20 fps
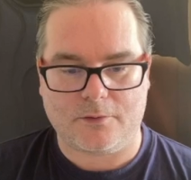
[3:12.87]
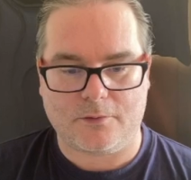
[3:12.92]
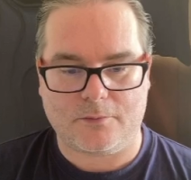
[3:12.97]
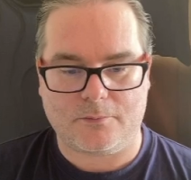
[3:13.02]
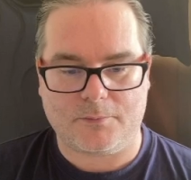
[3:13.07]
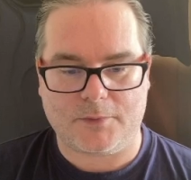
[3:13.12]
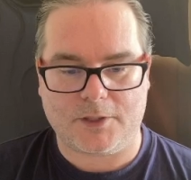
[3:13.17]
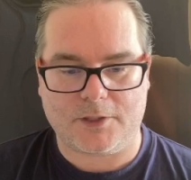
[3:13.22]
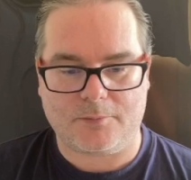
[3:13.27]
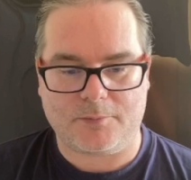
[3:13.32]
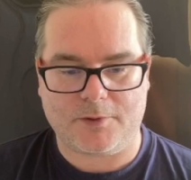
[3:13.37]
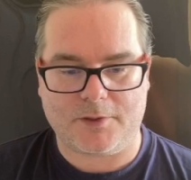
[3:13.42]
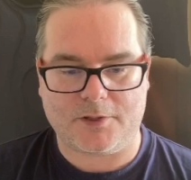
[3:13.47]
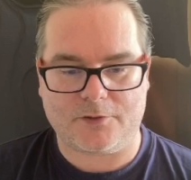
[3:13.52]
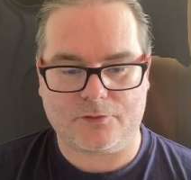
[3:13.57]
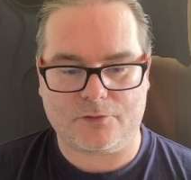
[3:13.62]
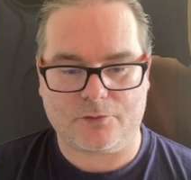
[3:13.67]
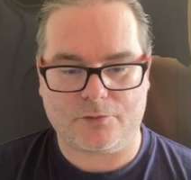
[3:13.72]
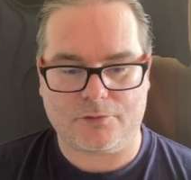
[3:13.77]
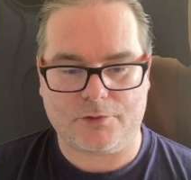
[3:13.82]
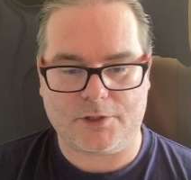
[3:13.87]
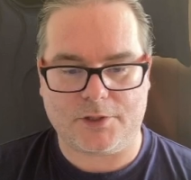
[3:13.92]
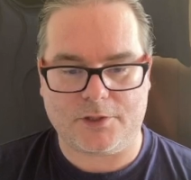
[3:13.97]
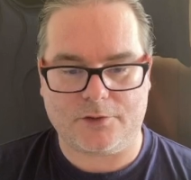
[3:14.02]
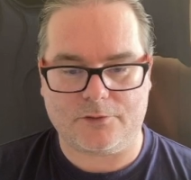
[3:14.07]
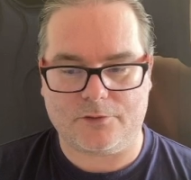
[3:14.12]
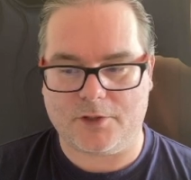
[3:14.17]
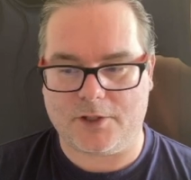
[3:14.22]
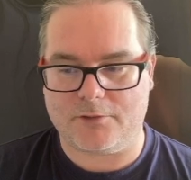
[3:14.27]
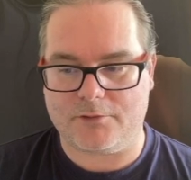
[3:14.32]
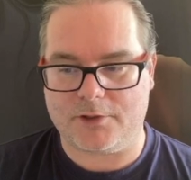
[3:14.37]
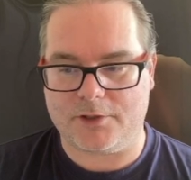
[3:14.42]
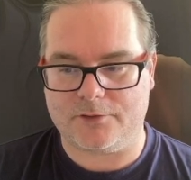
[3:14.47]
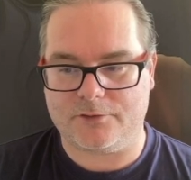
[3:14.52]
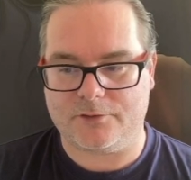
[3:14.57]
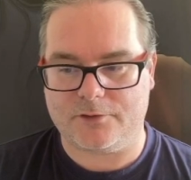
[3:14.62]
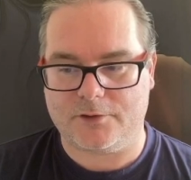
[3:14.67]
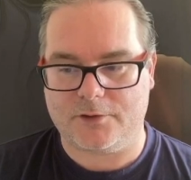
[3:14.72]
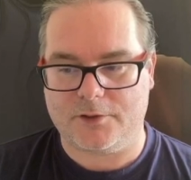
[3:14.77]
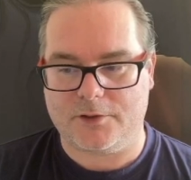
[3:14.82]
Maybe that's already in. So there he
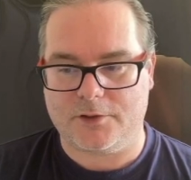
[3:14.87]
is.